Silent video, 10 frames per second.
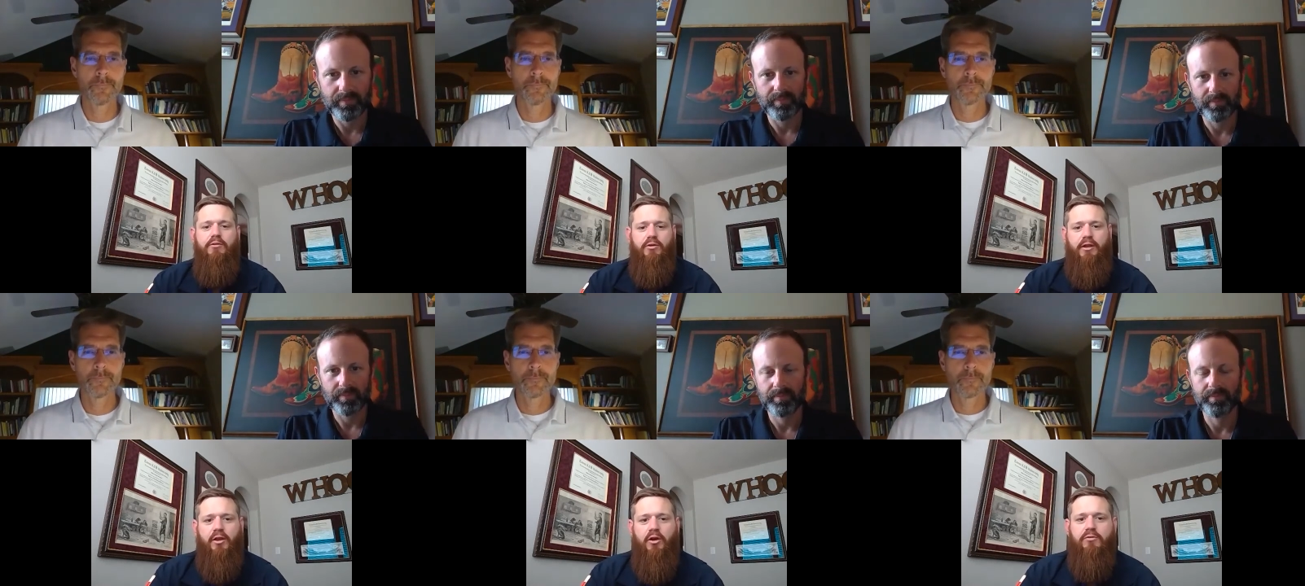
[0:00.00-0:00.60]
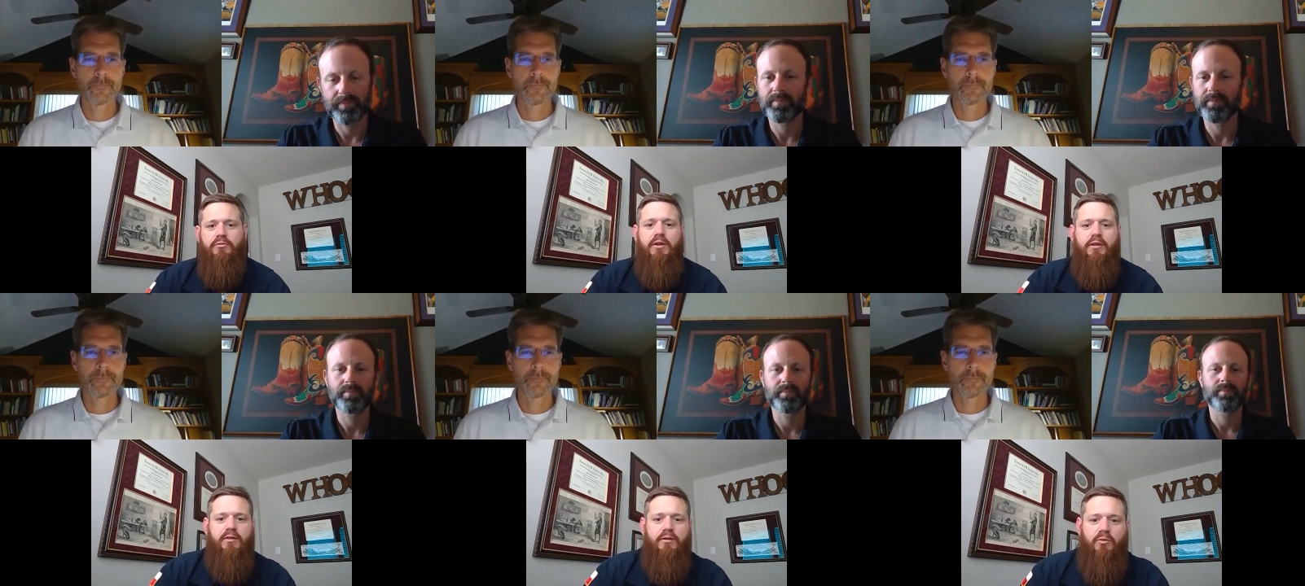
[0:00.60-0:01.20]
Speaker 1: during COVID
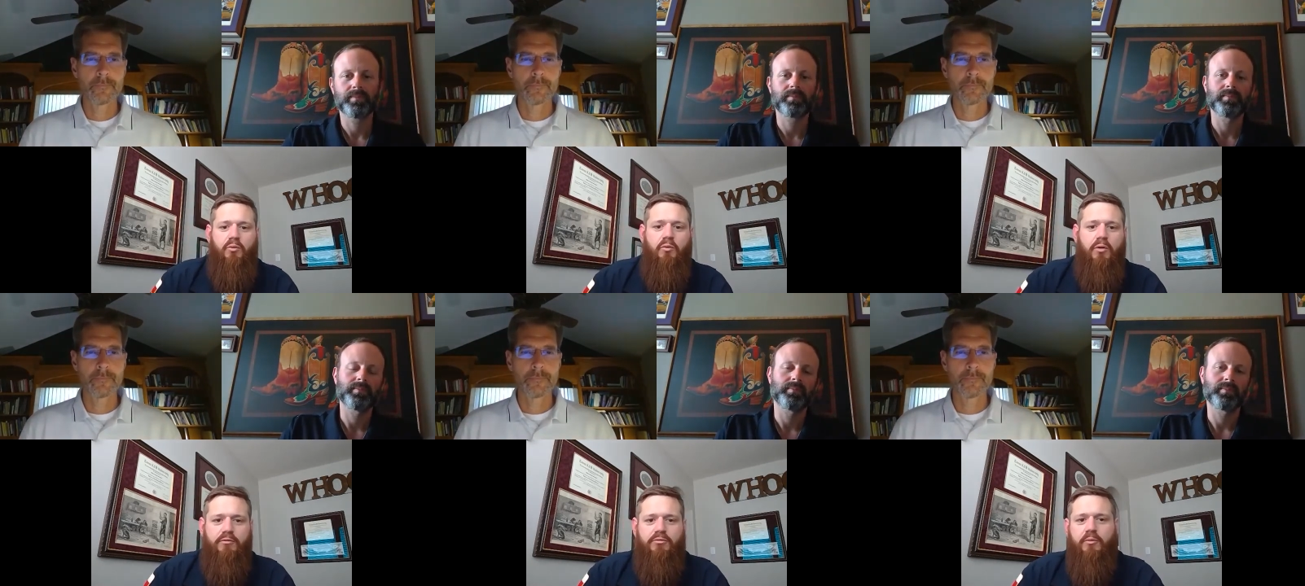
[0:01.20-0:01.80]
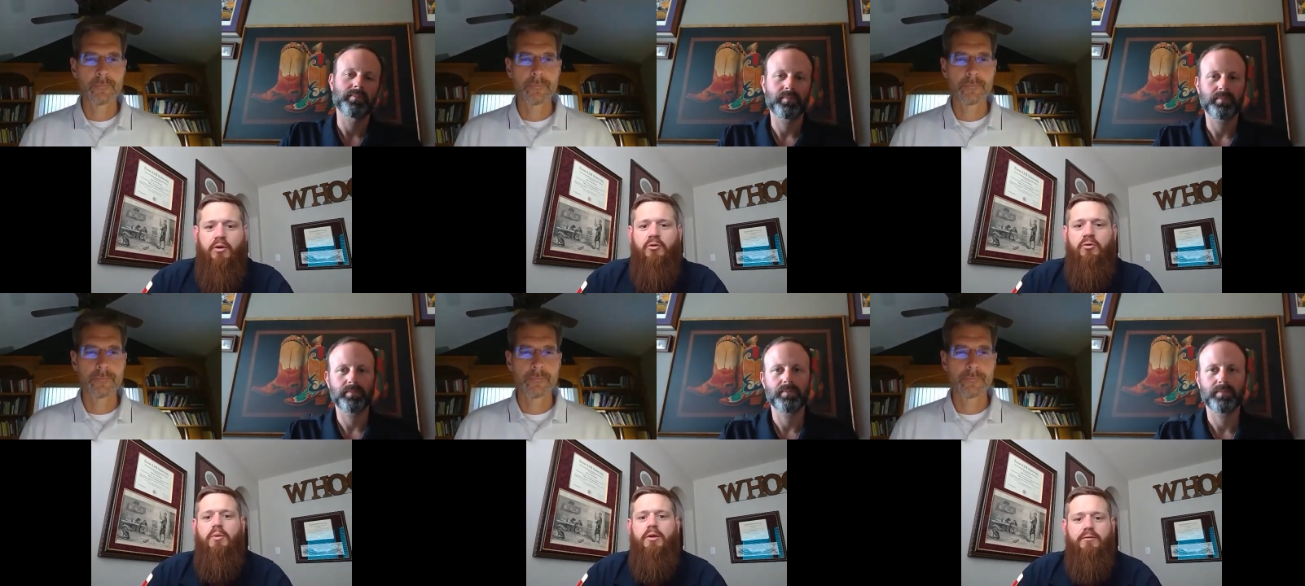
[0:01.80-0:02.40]
and the work from
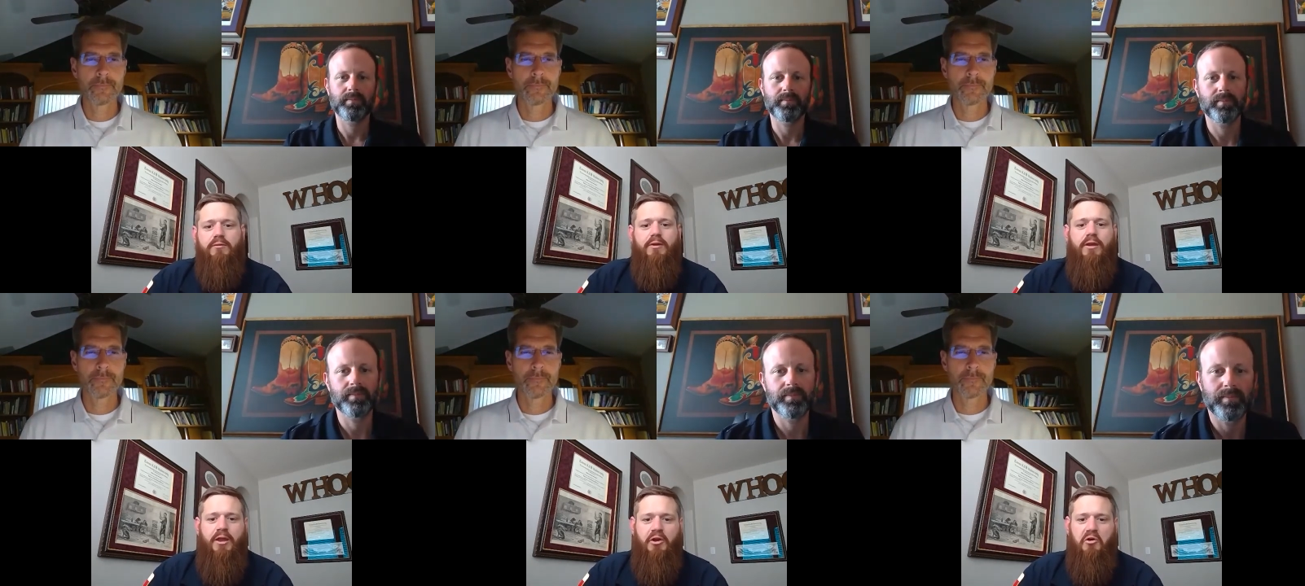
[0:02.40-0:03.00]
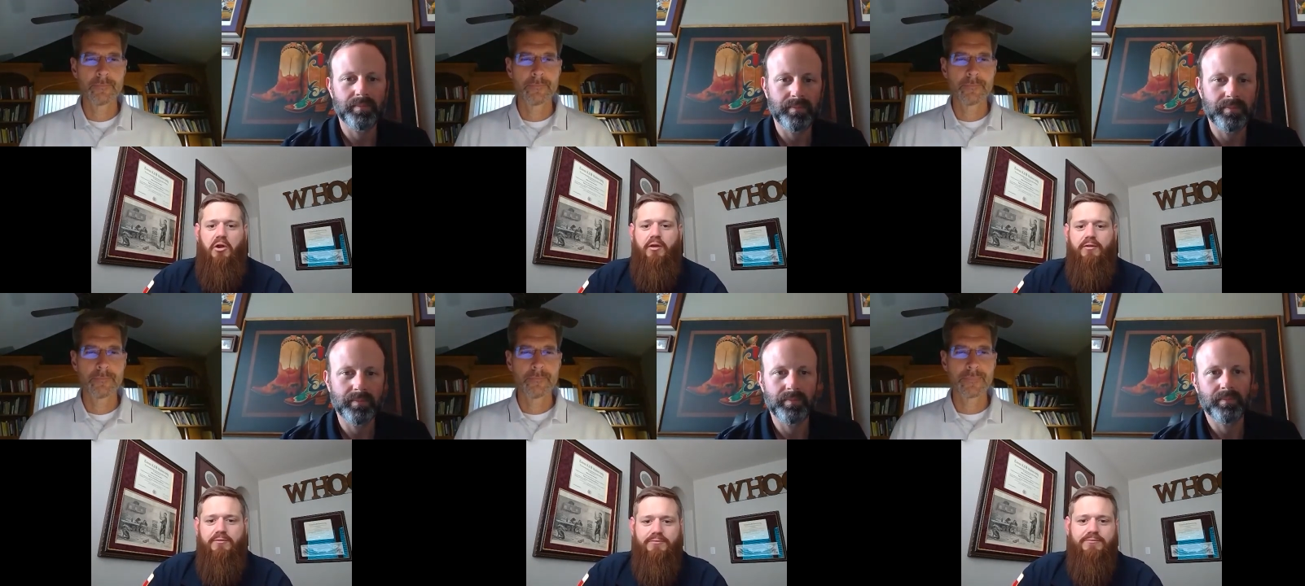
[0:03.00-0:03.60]
home era?
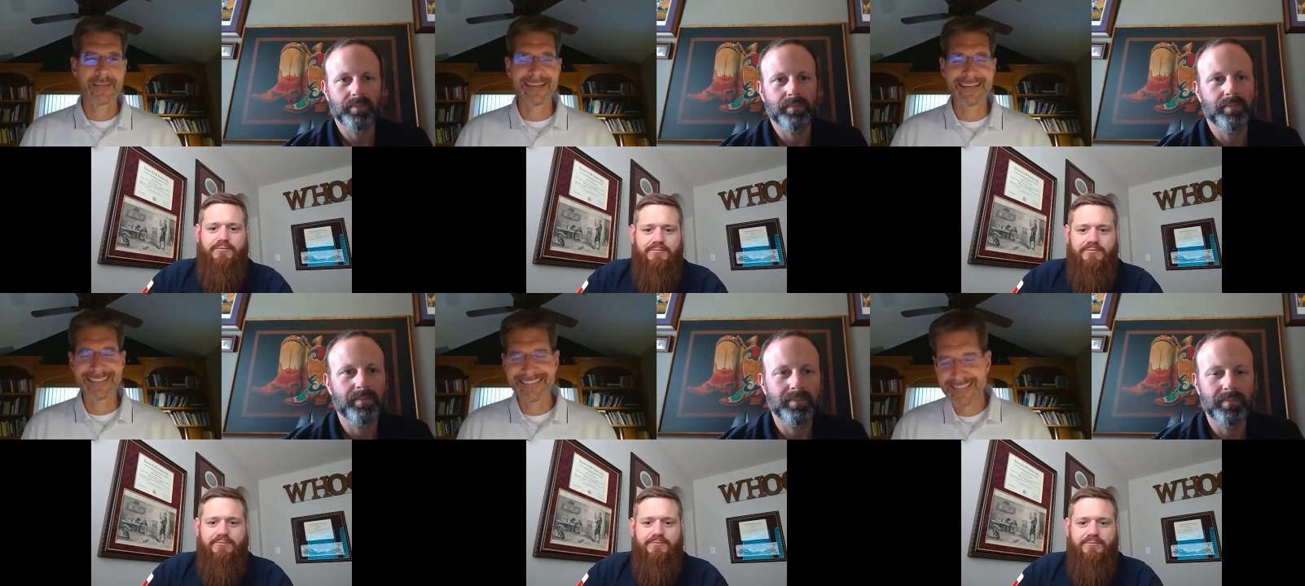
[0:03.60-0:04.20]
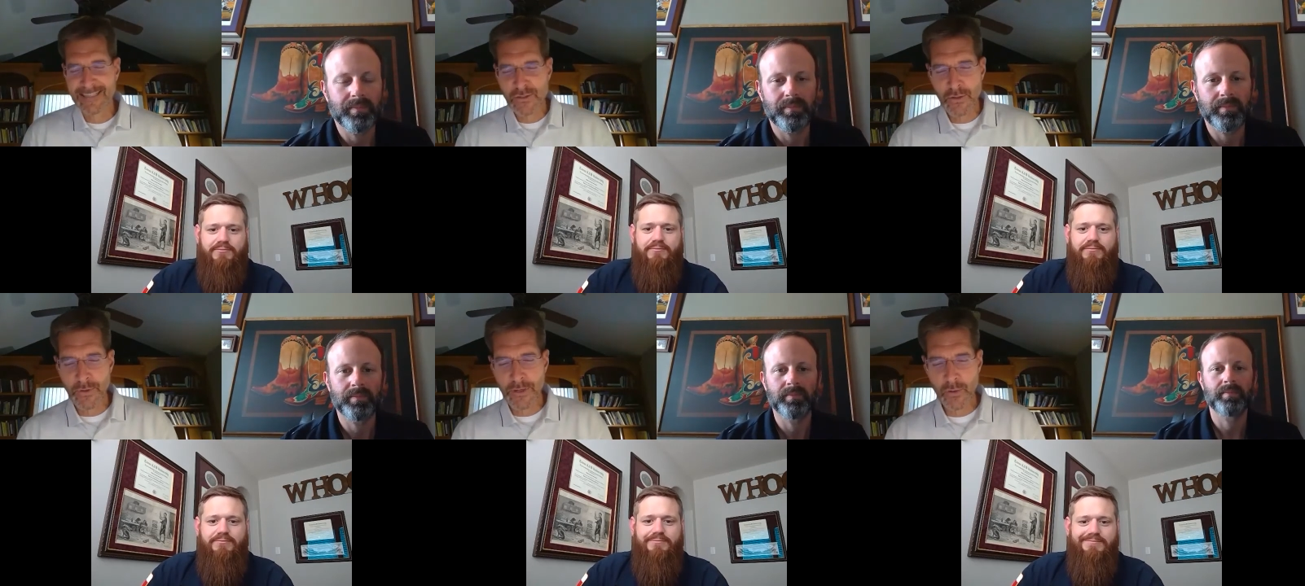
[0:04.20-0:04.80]
Speaker 2: Yeah, that's a
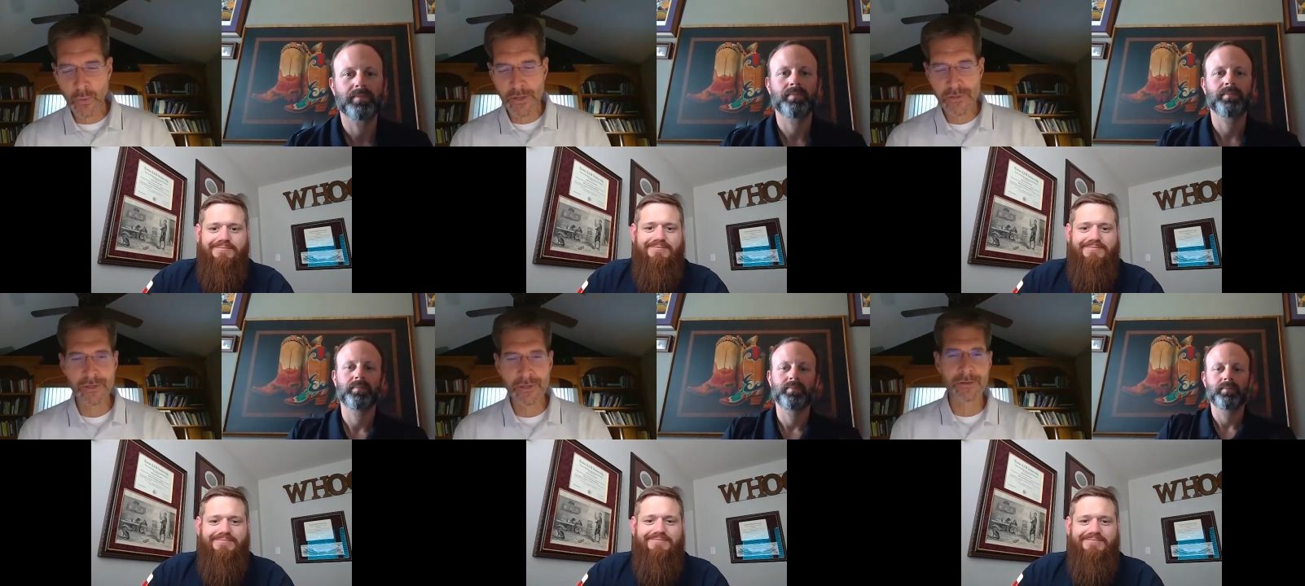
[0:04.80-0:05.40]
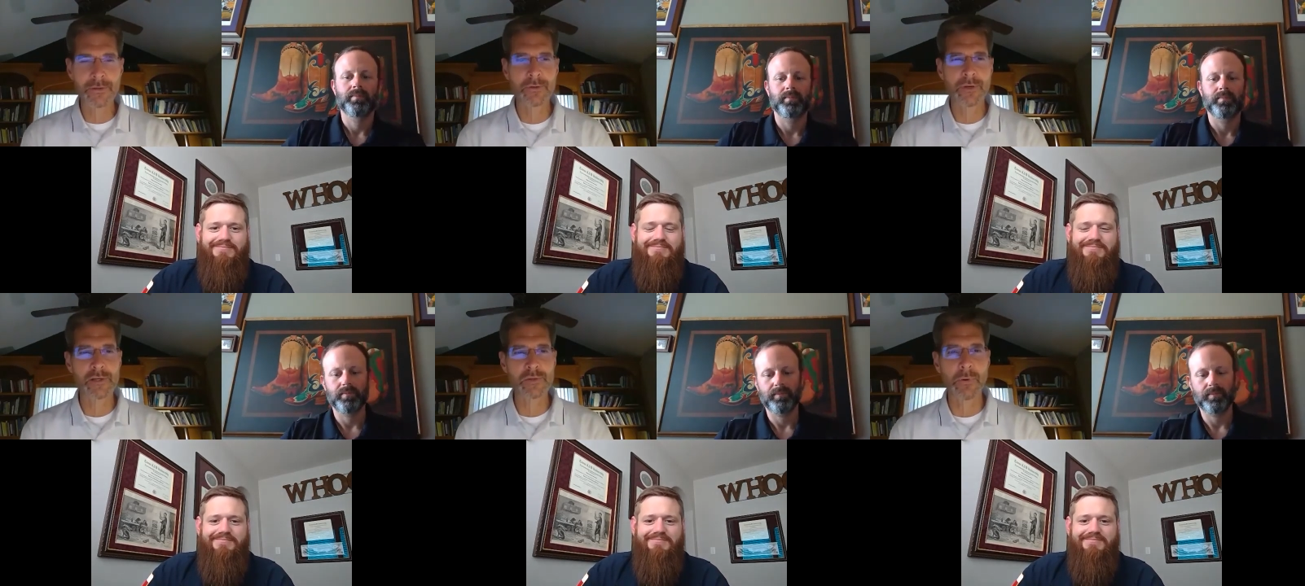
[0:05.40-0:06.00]
great question, and you, you
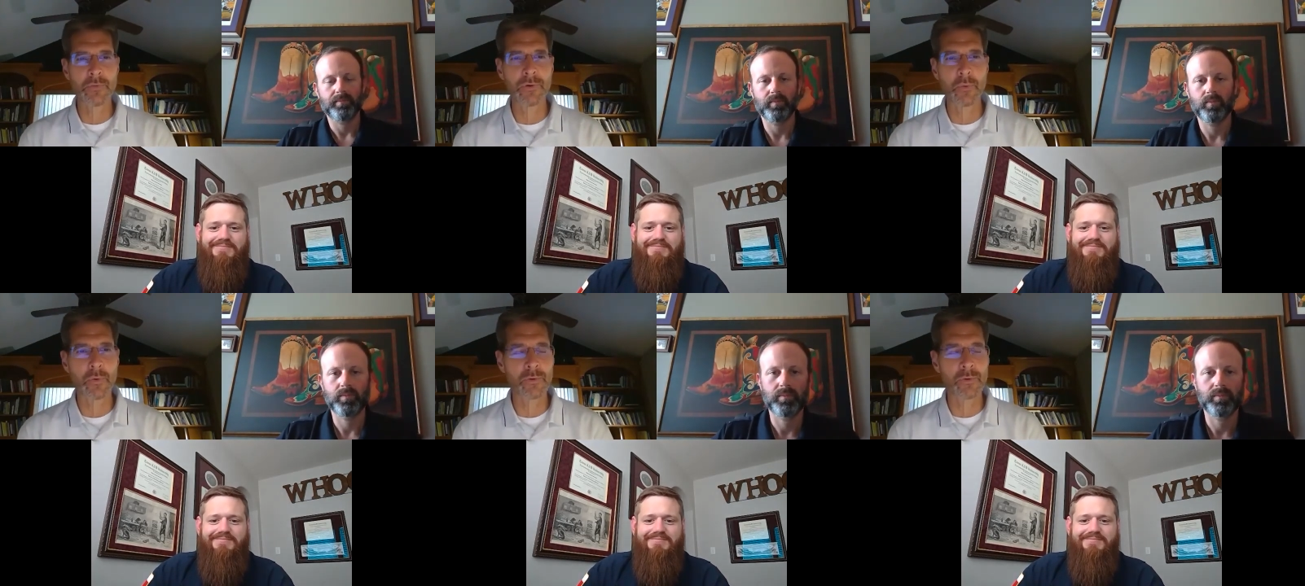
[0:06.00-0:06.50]
guys both know we're